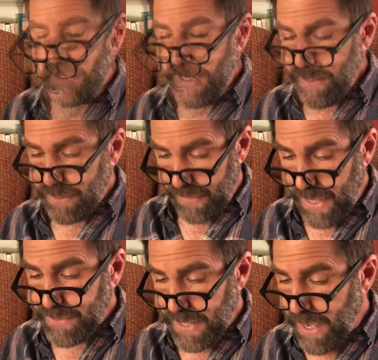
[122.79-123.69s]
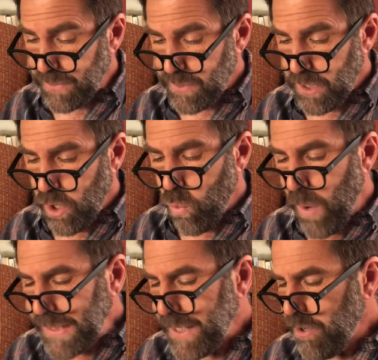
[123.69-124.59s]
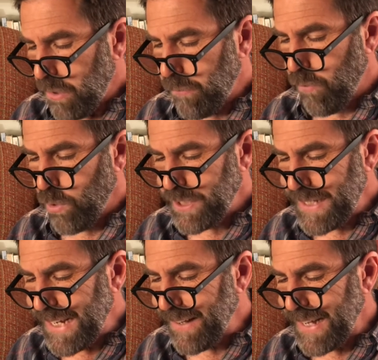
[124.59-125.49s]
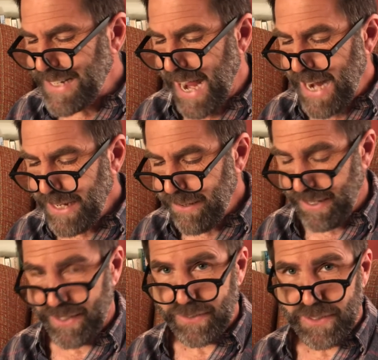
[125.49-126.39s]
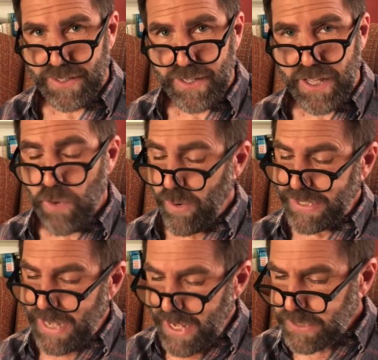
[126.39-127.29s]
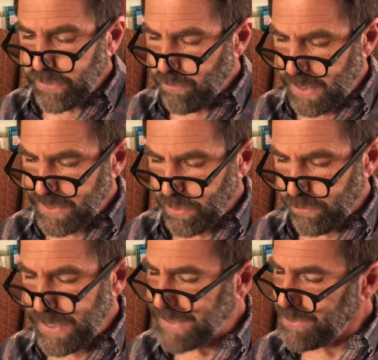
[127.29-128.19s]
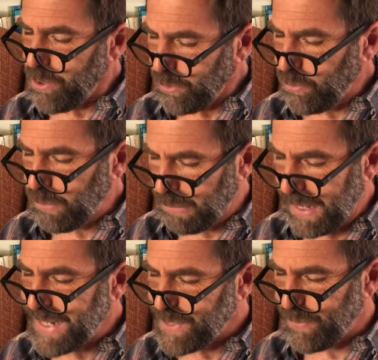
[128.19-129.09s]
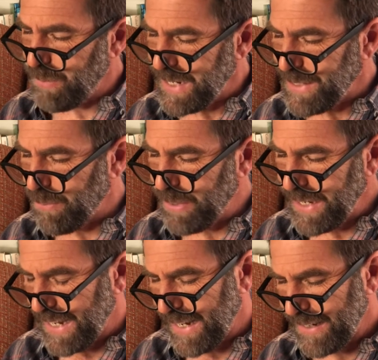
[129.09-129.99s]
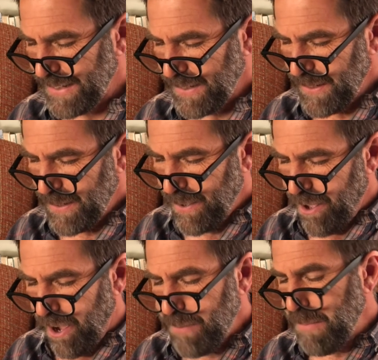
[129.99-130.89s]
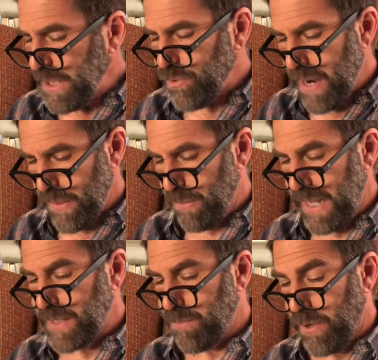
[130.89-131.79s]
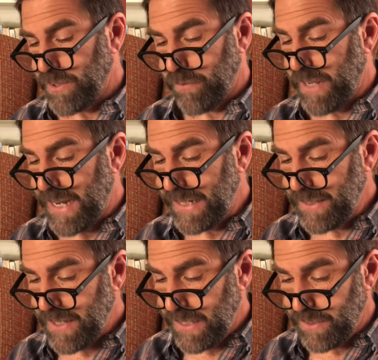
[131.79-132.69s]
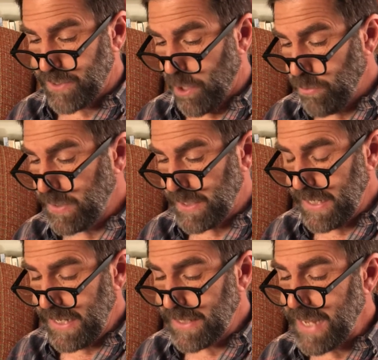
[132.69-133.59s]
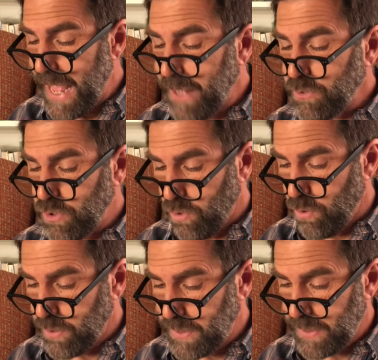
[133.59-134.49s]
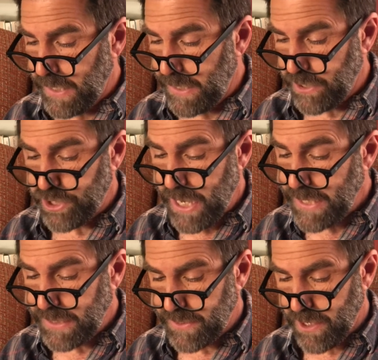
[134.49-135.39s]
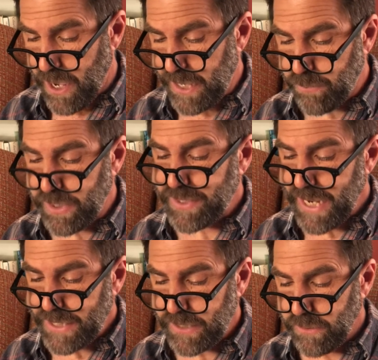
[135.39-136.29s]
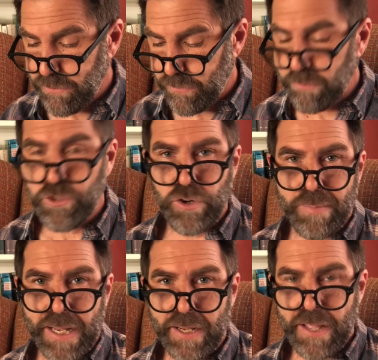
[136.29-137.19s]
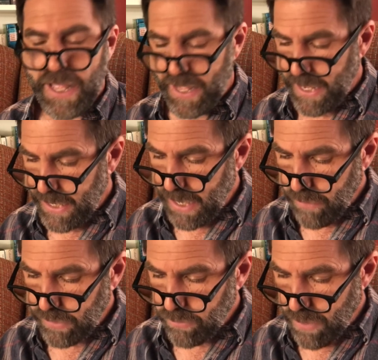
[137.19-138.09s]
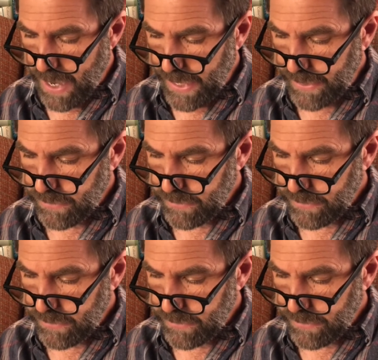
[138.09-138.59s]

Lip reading: In a glasshouse, one cannot afford to neglect anything, and when gardening for myself, that's not a good place for me to be. I'd much rather place pots of cuttings and sown seeds outdoors in a shady site, protected from dripping and heavy rain.